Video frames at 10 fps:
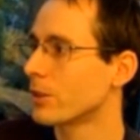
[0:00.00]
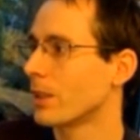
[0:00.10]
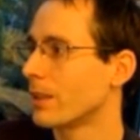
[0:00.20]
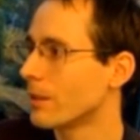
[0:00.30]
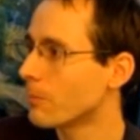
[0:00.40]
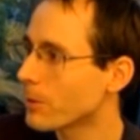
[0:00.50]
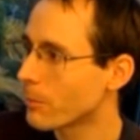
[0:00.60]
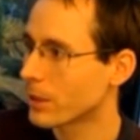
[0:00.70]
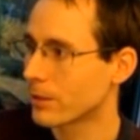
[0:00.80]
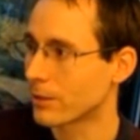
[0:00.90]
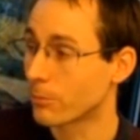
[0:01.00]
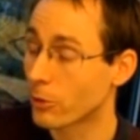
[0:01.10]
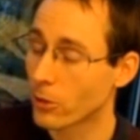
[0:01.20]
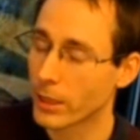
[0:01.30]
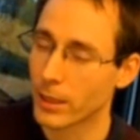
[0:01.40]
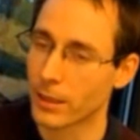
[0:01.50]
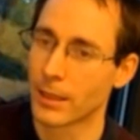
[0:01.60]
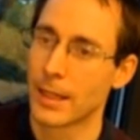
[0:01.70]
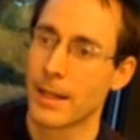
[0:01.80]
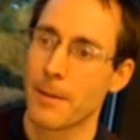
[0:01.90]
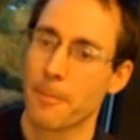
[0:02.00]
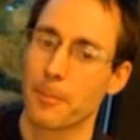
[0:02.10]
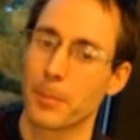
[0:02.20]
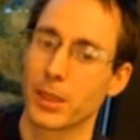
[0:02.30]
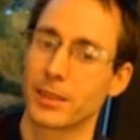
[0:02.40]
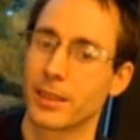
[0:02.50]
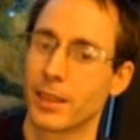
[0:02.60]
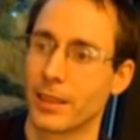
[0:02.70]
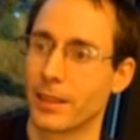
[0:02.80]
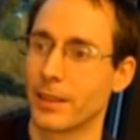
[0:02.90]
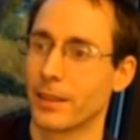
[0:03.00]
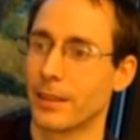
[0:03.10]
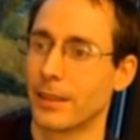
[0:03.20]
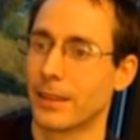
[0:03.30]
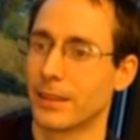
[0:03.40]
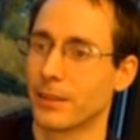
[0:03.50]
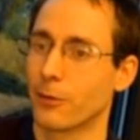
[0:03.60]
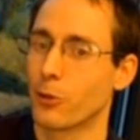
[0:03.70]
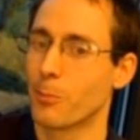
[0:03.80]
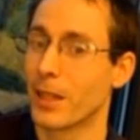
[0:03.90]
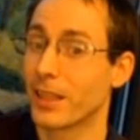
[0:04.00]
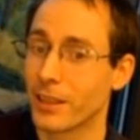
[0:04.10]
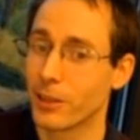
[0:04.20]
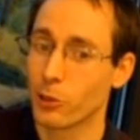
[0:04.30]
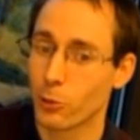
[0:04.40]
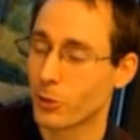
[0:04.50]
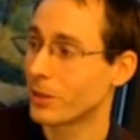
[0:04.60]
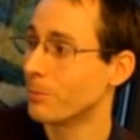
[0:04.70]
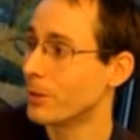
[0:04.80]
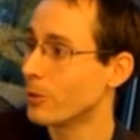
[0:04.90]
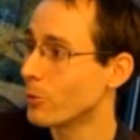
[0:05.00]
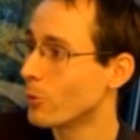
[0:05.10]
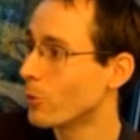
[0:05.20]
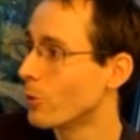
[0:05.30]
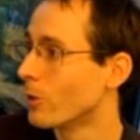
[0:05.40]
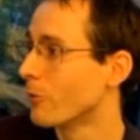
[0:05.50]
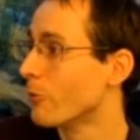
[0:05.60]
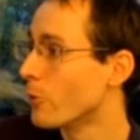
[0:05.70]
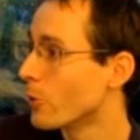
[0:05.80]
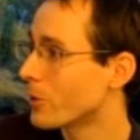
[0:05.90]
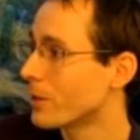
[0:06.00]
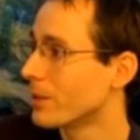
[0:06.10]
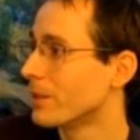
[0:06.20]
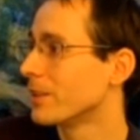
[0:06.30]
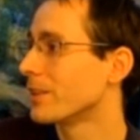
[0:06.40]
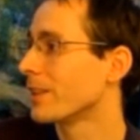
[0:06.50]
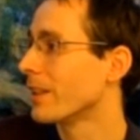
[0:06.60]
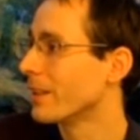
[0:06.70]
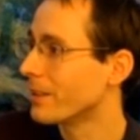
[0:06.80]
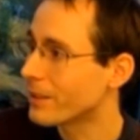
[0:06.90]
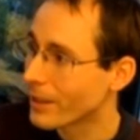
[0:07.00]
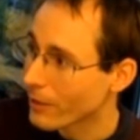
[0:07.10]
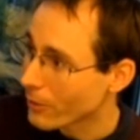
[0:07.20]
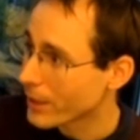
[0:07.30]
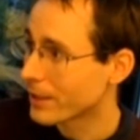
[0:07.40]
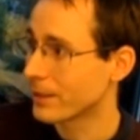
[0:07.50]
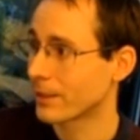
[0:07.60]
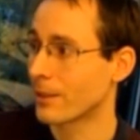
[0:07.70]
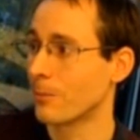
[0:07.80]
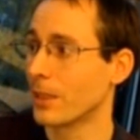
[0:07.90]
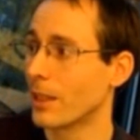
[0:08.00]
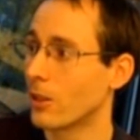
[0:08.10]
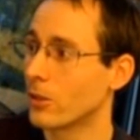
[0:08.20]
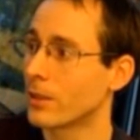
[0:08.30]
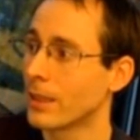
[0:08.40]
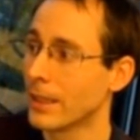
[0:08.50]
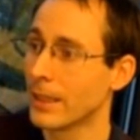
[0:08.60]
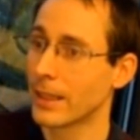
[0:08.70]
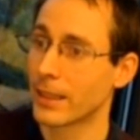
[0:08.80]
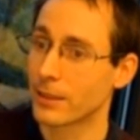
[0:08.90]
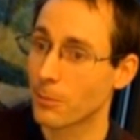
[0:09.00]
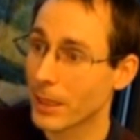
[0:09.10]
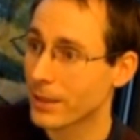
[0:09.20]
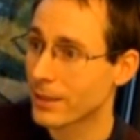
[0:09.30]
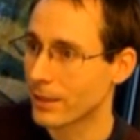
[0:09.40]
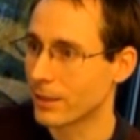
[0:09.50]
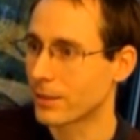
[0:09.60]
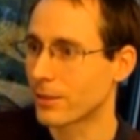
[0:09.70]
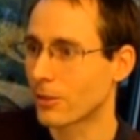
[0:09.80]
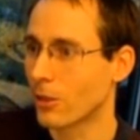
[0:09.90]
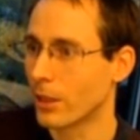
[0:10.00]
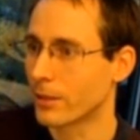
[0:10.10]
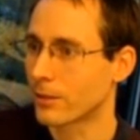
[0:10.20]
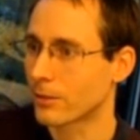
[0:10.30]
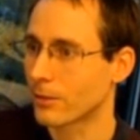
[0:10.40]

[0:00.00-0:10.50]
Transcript: So I had implemented the product, but then there were many new GPU versions and generations coming out, and the maintenance got